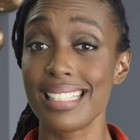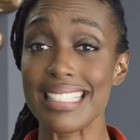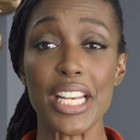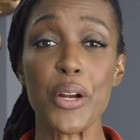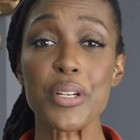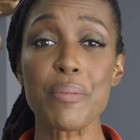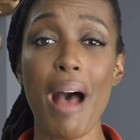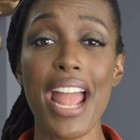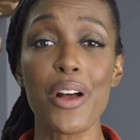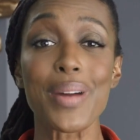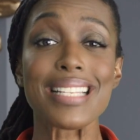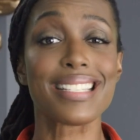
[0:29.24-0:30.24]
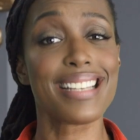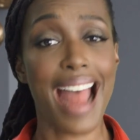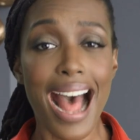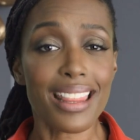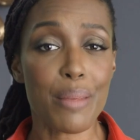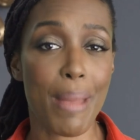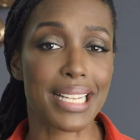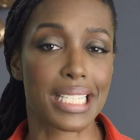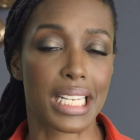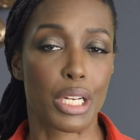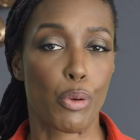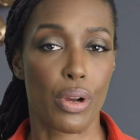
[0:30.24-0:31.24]
Cinco de Mayo is not the
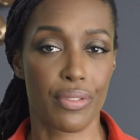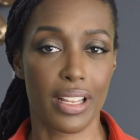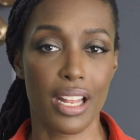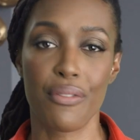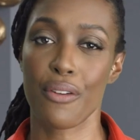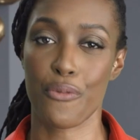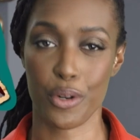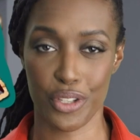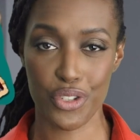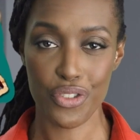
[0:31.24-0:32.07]
Mexican equivalent of the 4th of